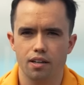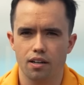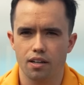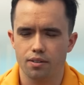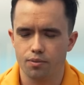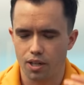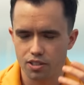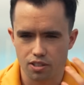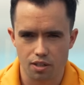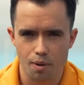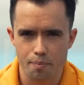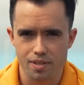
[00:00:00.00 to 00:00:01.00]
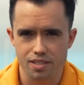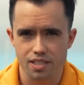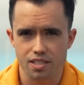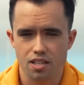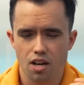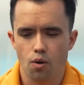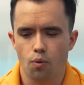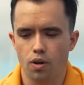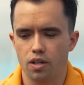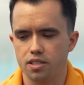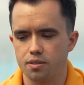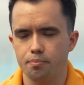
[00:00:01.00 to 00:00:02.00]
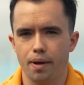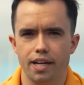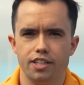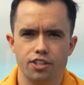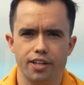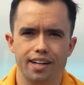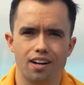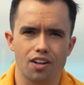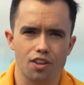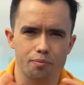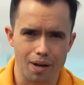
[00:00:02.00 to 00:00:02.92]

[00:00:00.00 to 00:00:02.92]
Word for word: on when I started my business was majoring on the